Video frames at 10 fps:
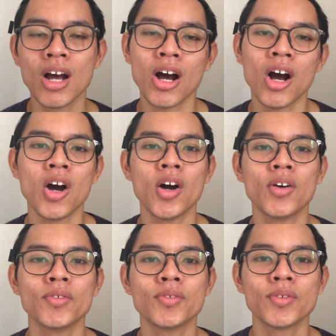
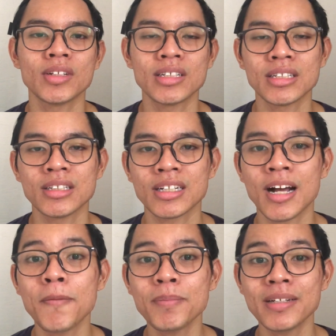of the
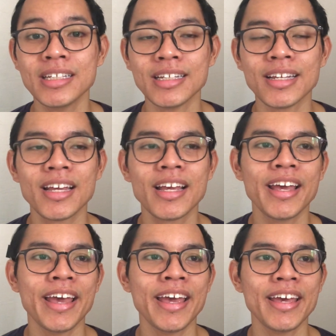company.
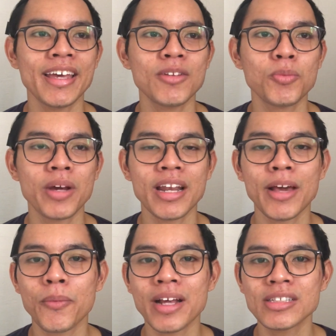And when I
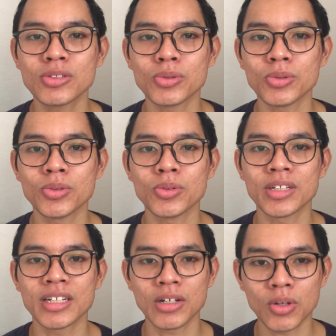went to
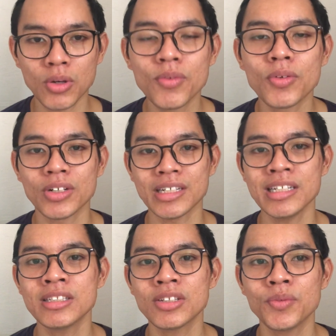go for the
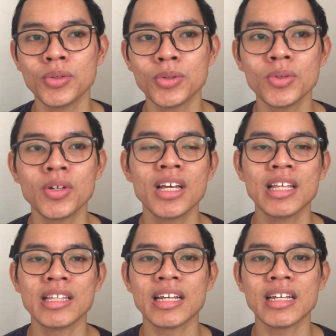interview,
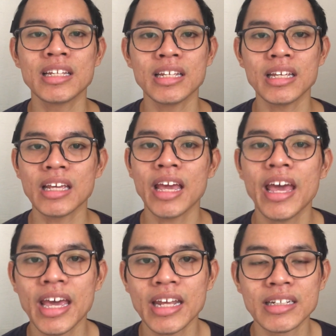then they
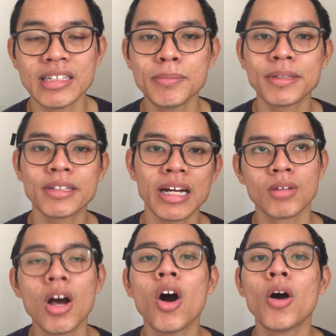had a deeper dive
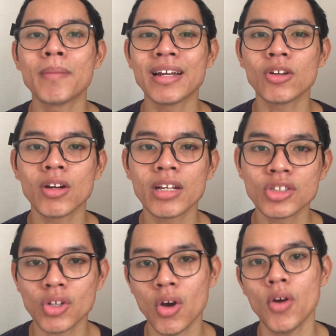on my
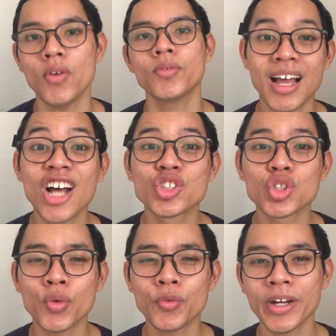knowledge of
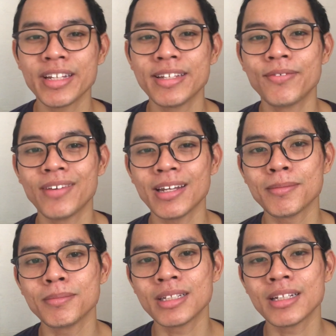software
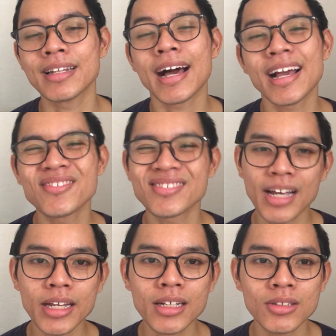development life
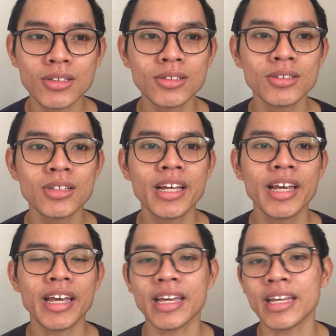cycle
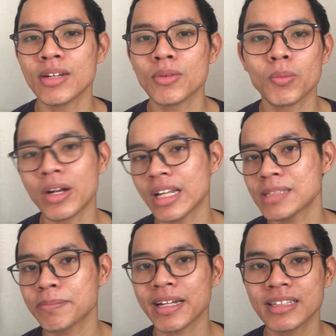and what
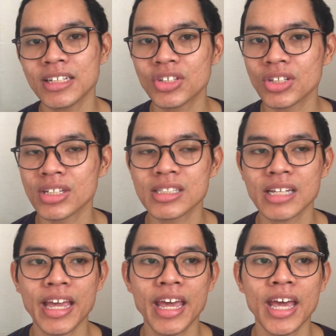expectations
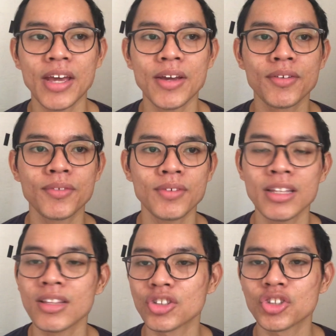I have
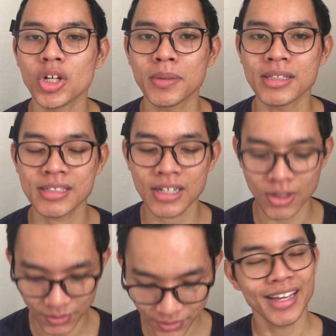in the job
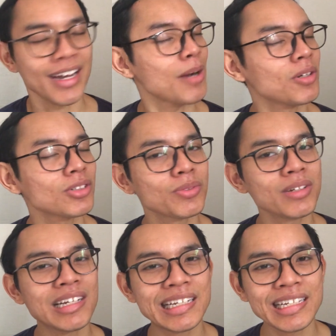itself. And I was
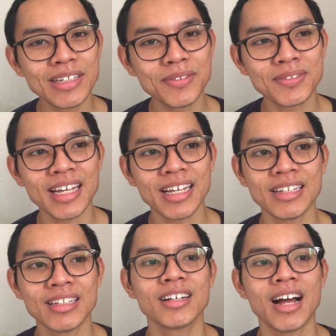relieved that
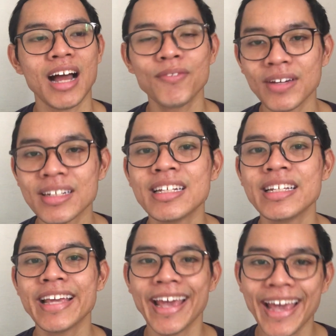I
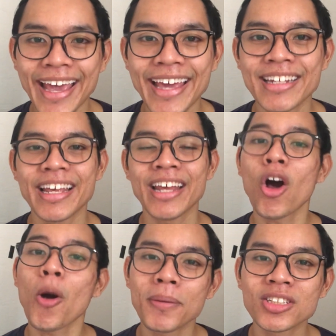finally had an
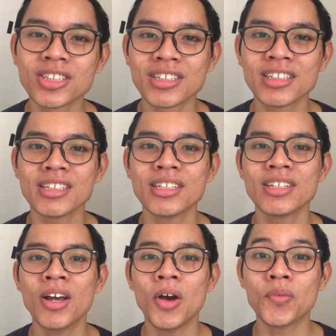opportunity
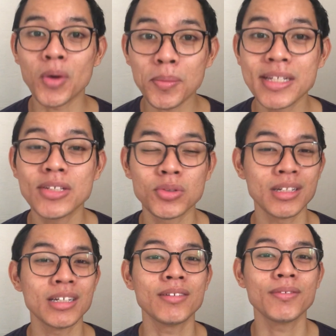for me to
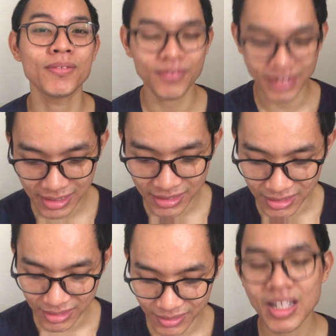learn
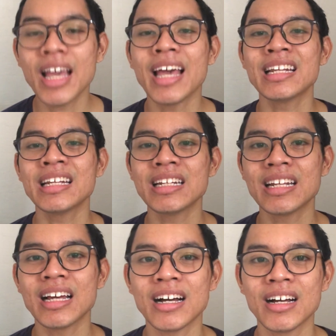Flutter. And
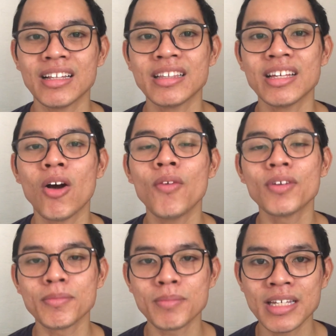then they
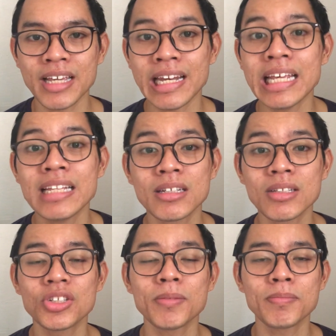offered me an
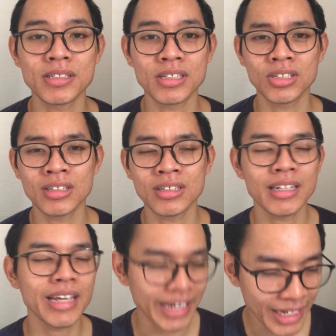internship position
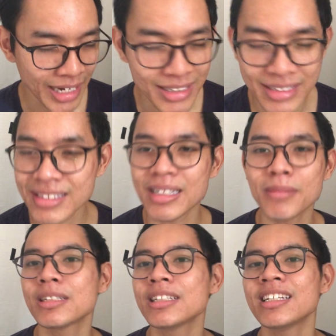and I
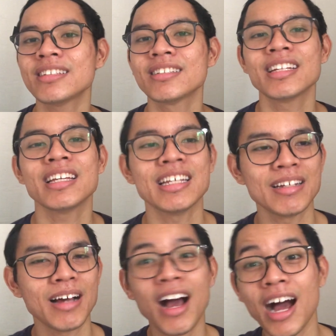accepted it in
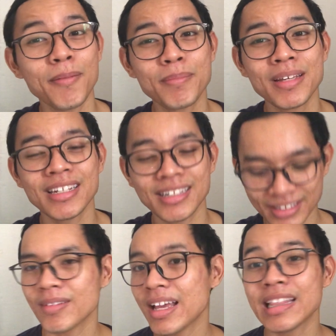a heartbeat.
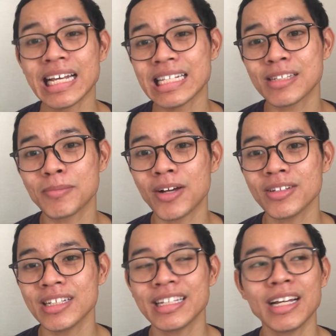And that's about
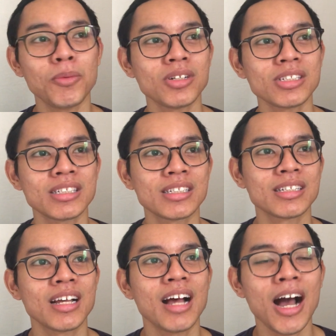it. That was
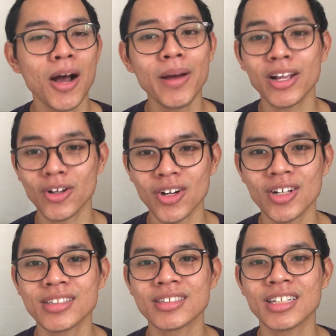how I
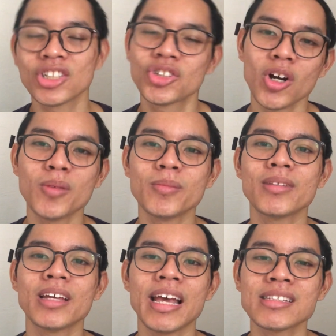got a job
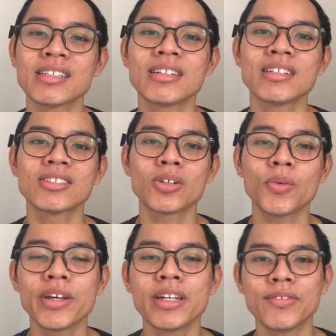as a
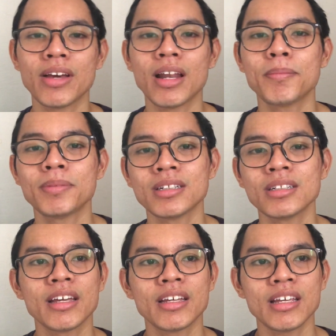software
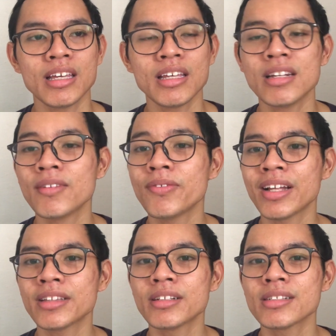developer in the
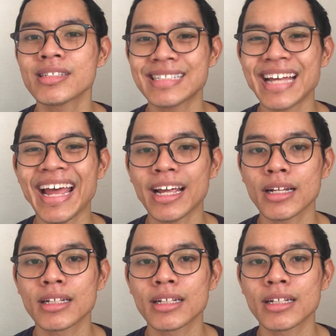Flutter stack.